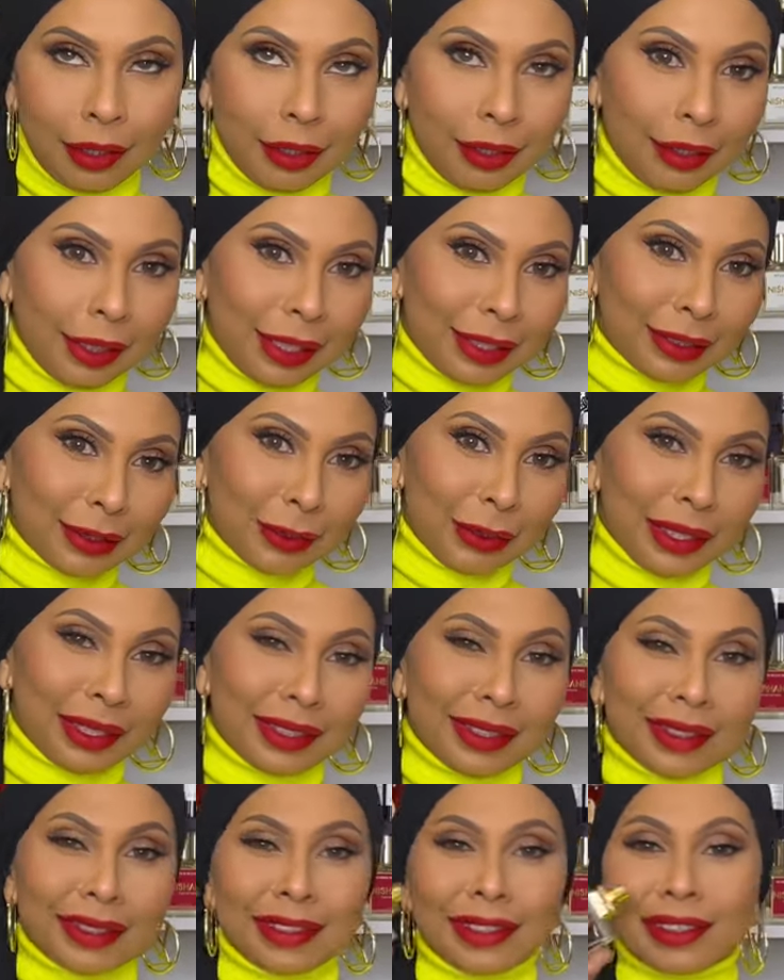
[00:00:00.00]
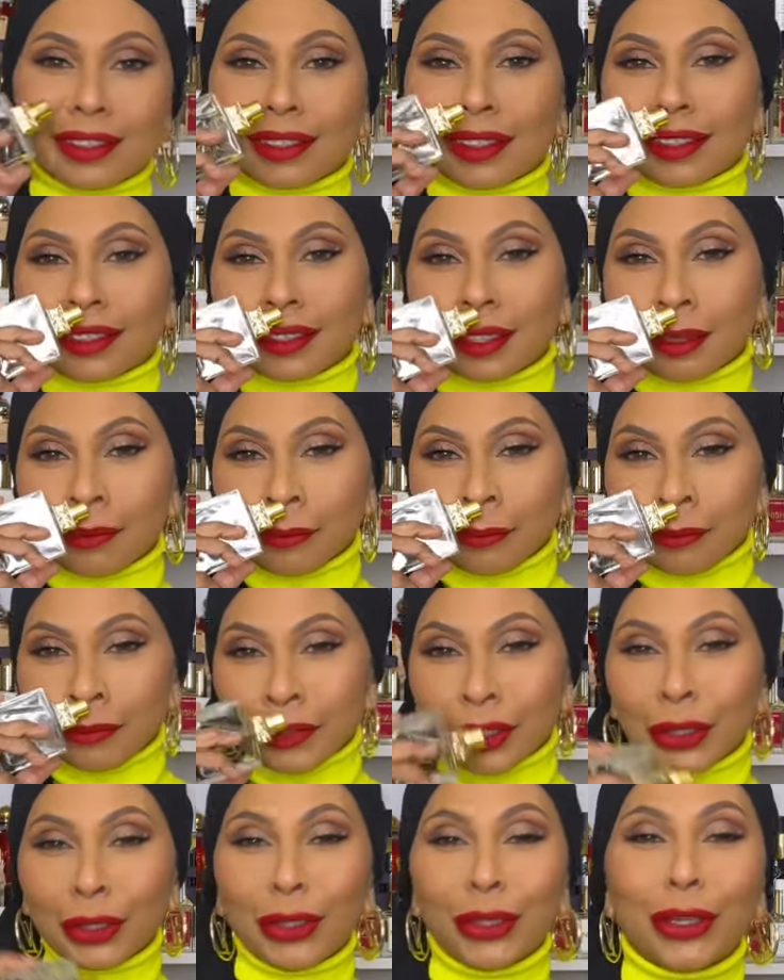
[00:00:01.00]
last week. This is such a
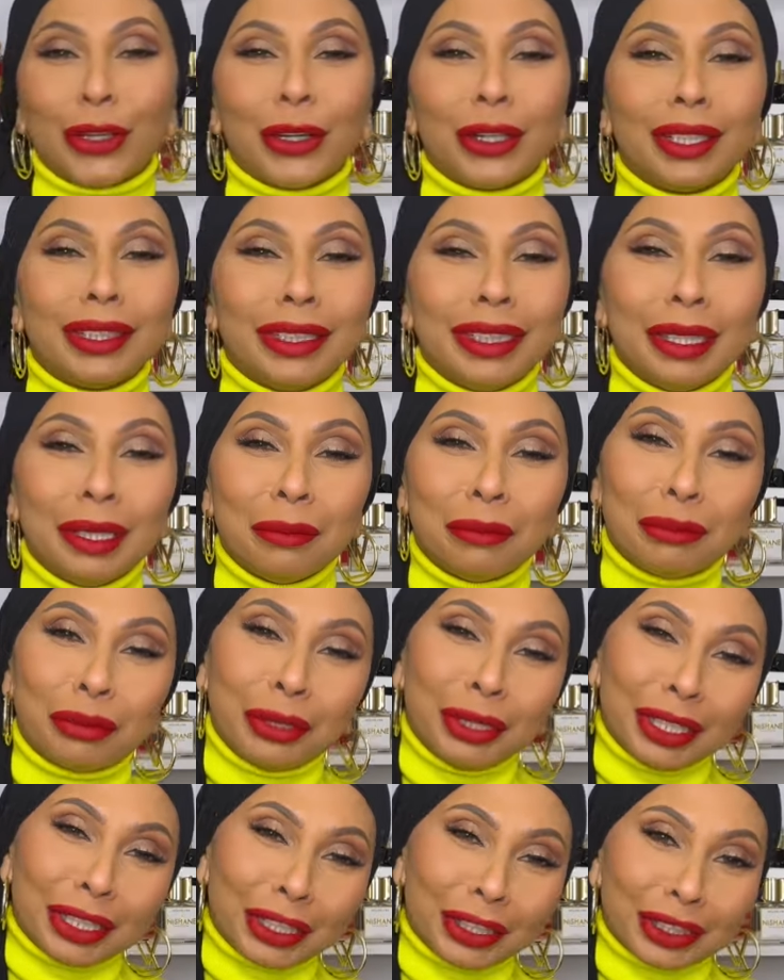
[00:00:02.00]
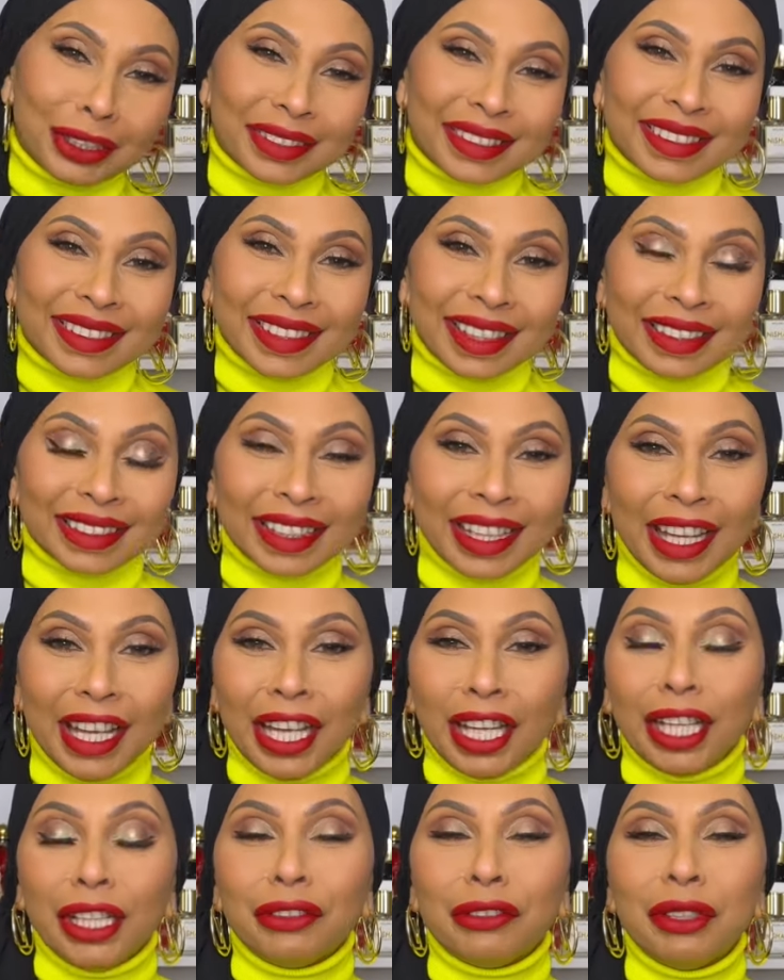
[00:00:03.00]
girly, pretty girl scent.
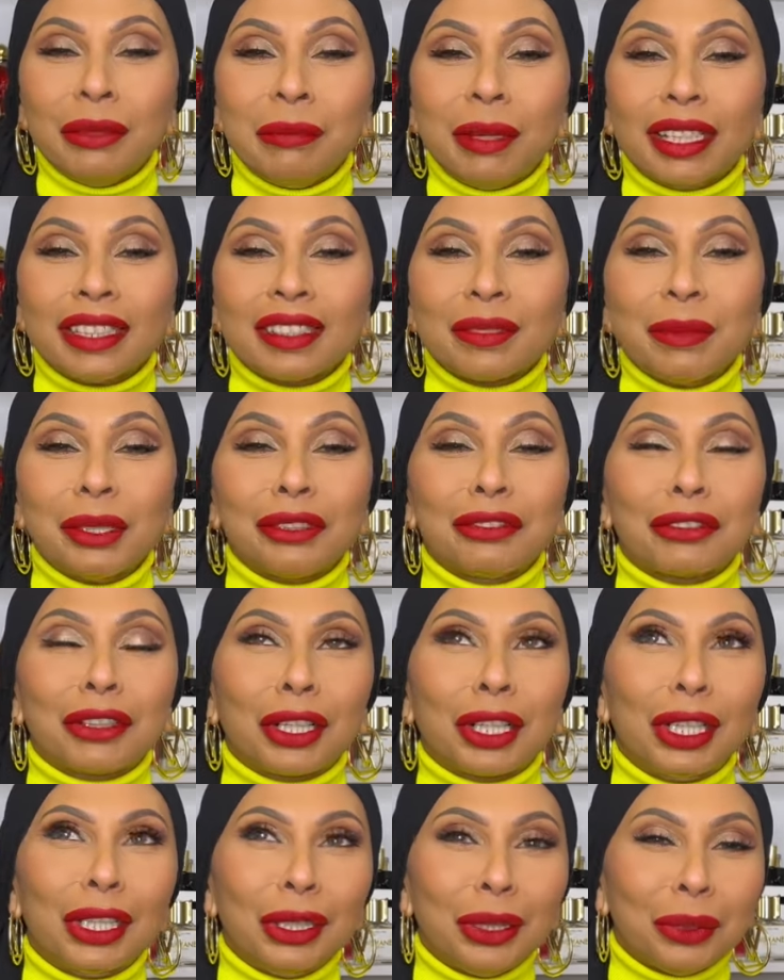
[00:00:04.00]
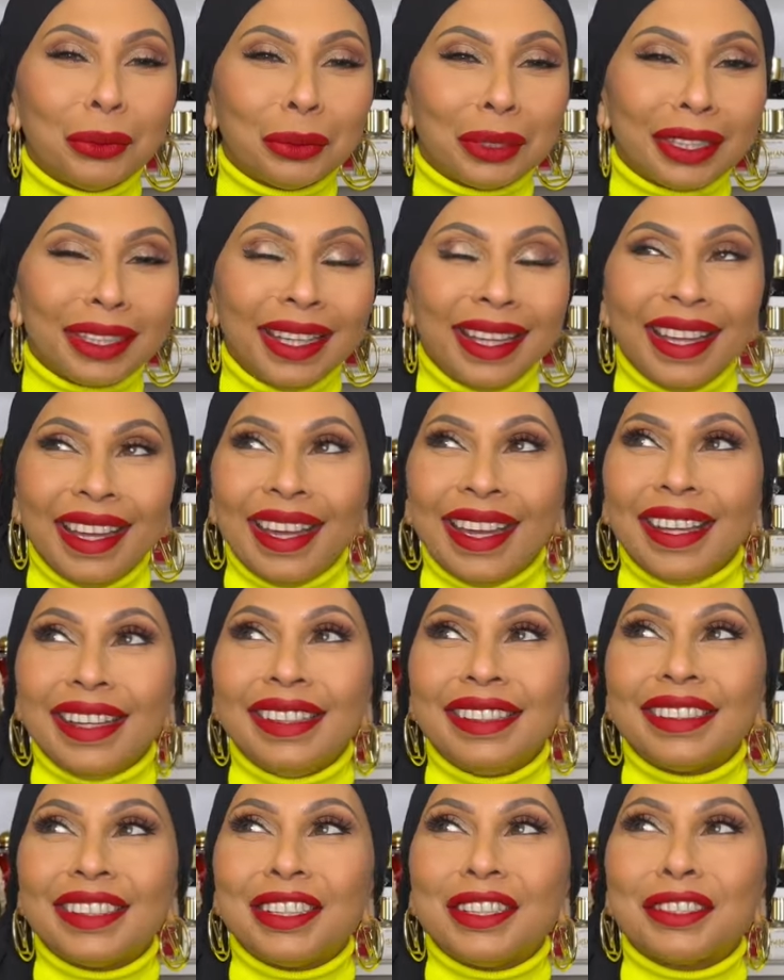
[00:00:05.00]
It reminds me of Chloe.
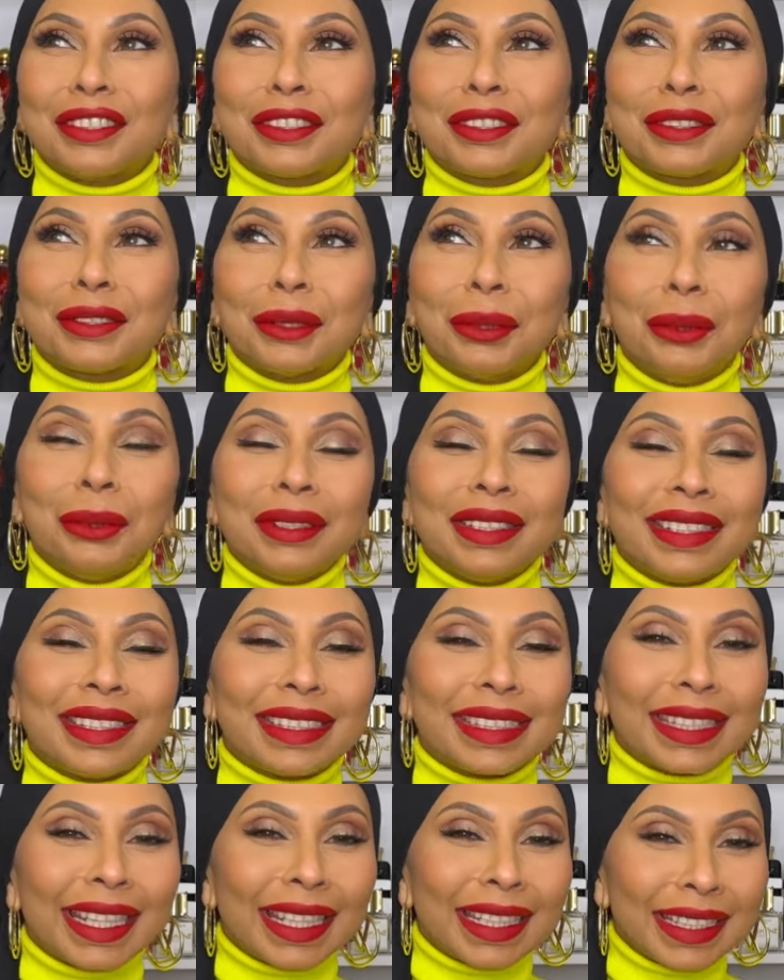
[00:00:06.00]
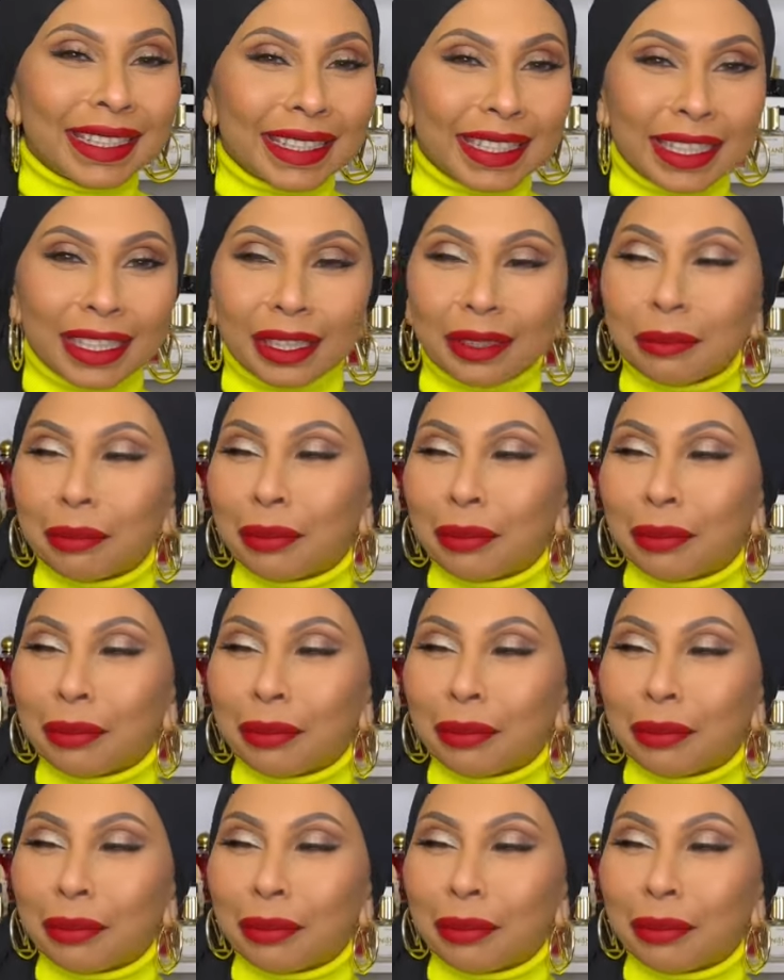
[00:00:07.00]
It is so dainty and